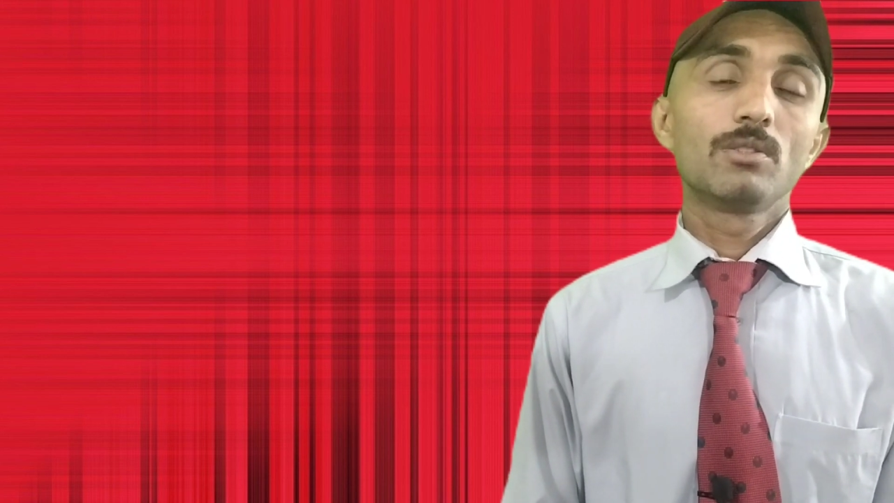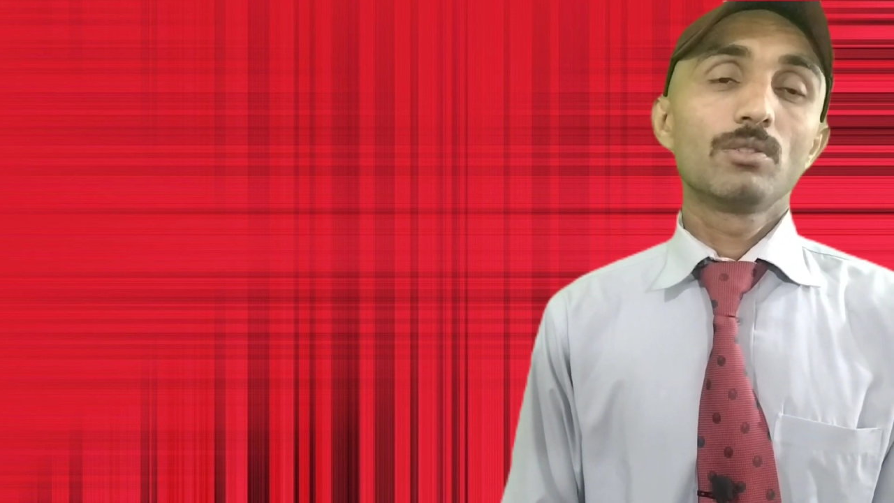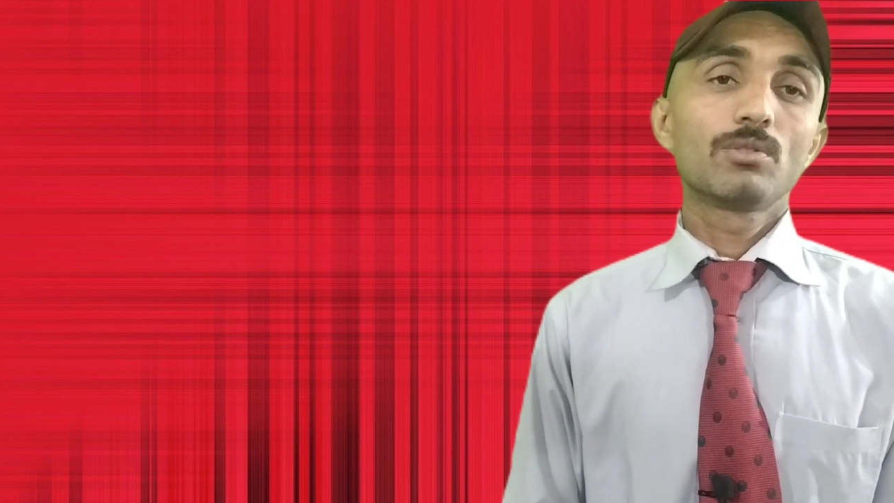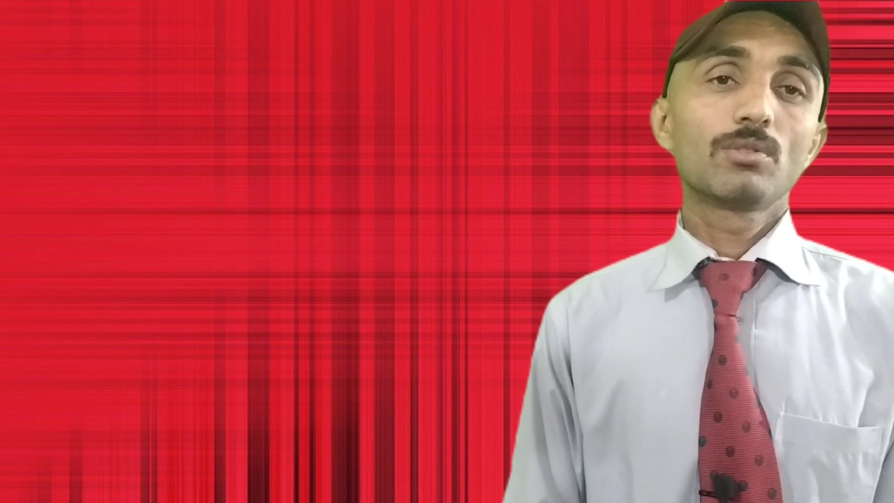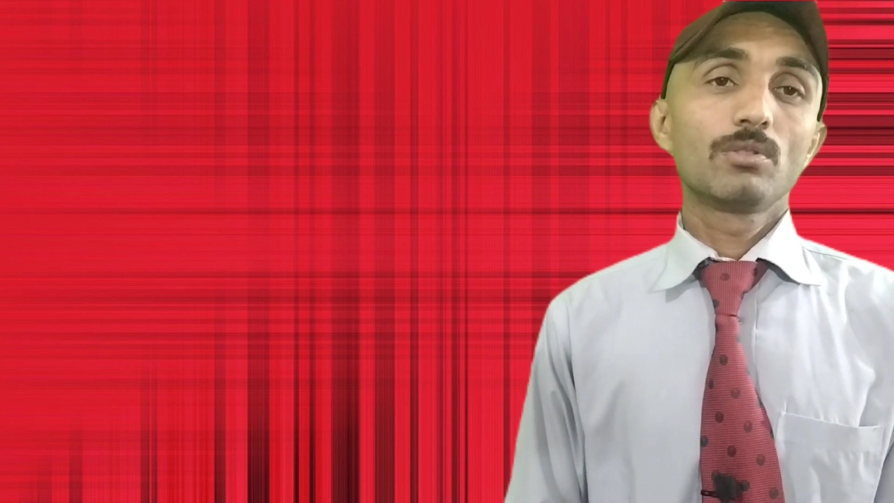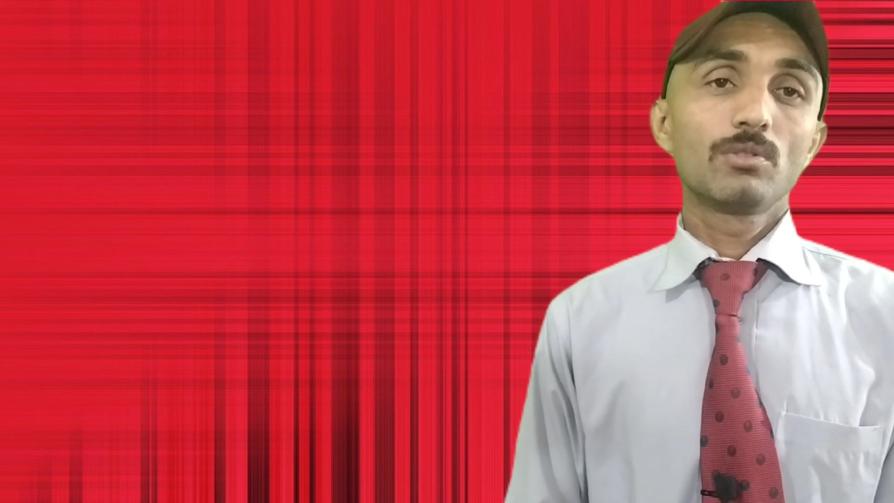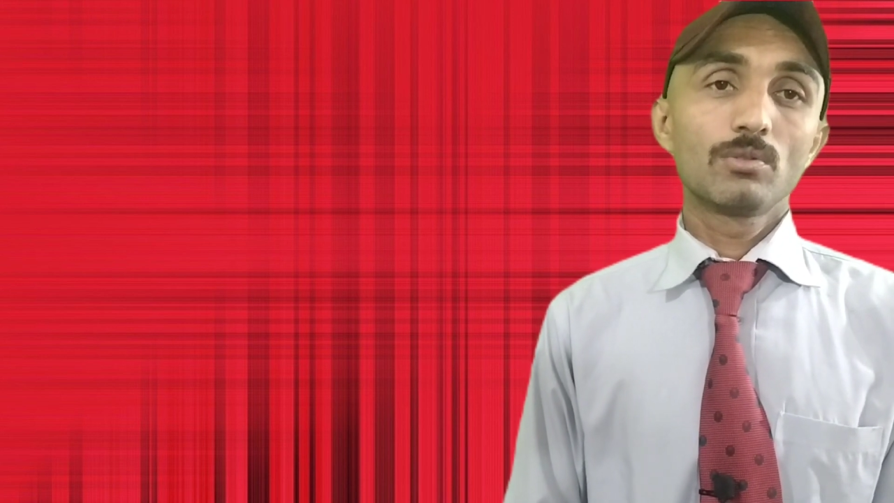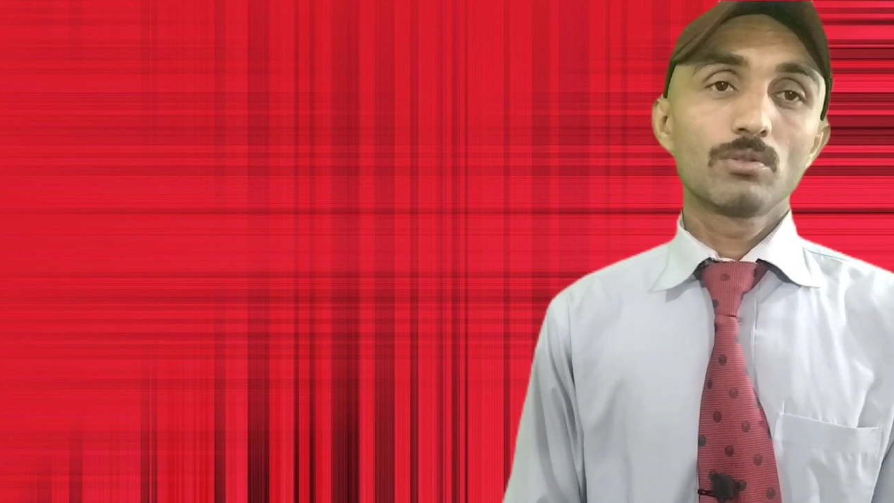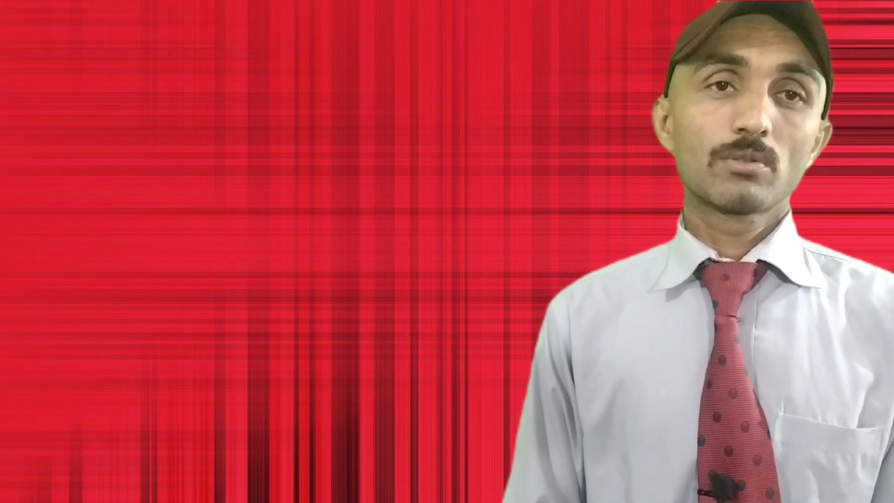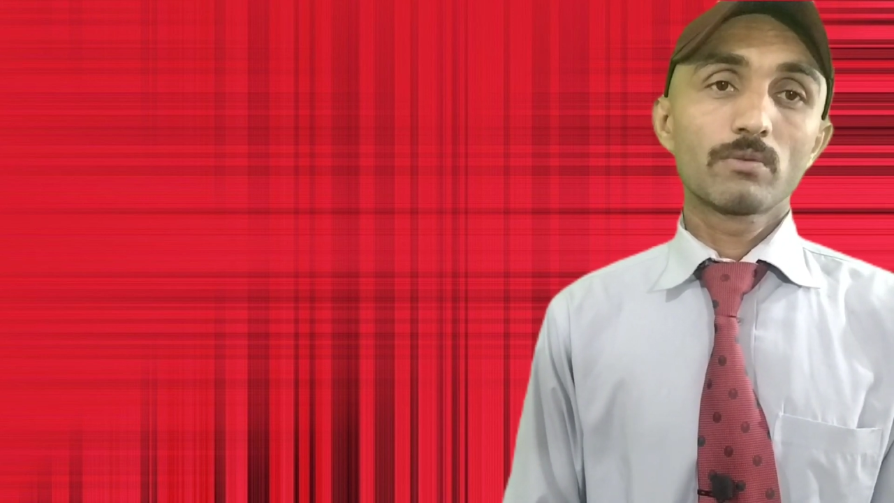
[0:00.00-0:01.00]
you should
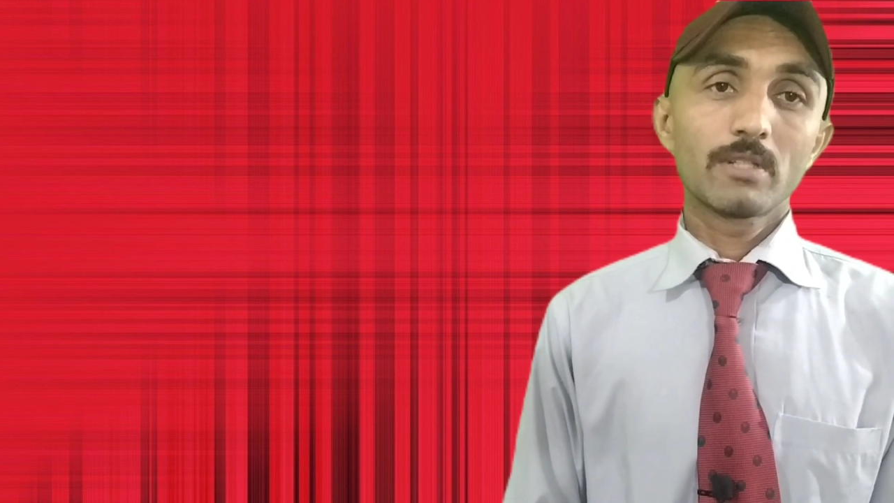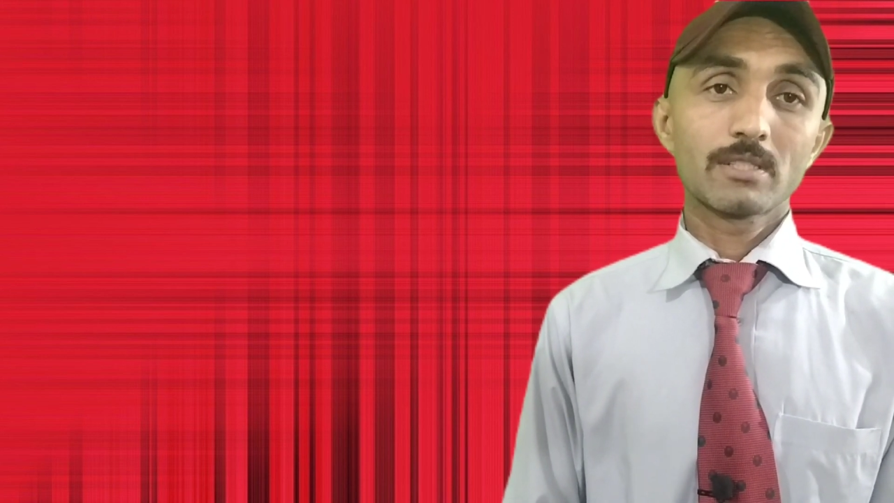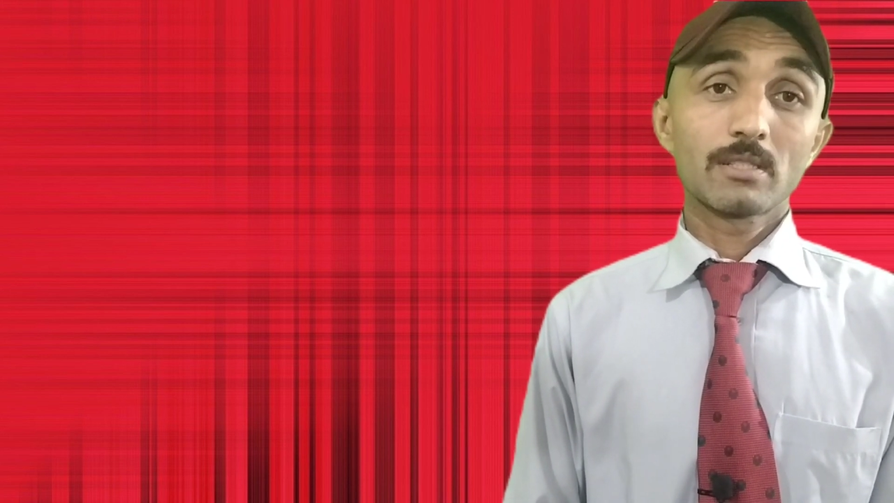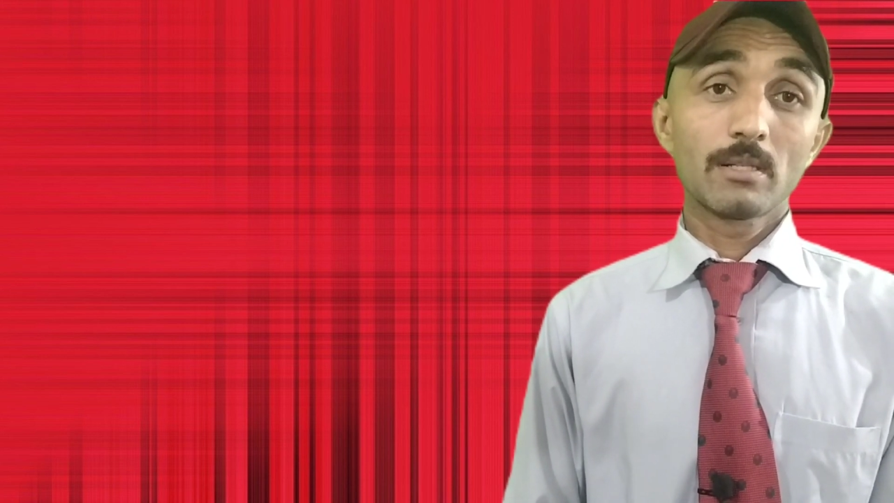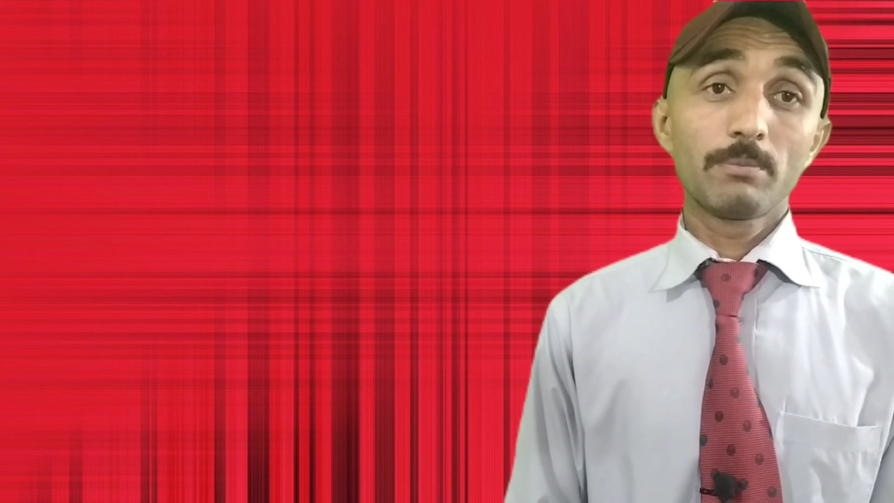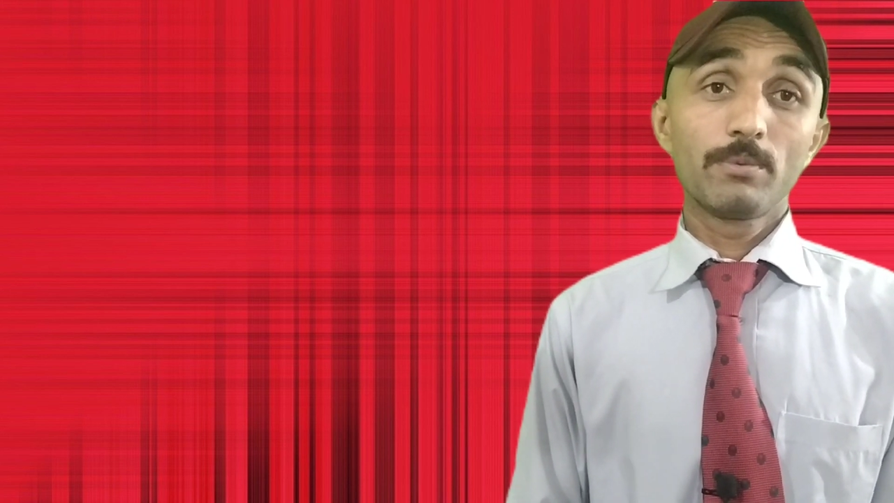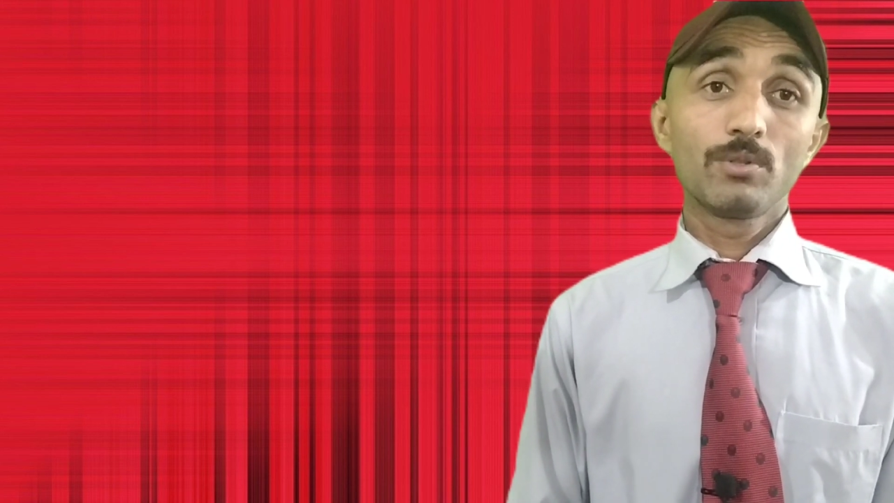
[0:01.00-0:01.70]
use WhatsApp,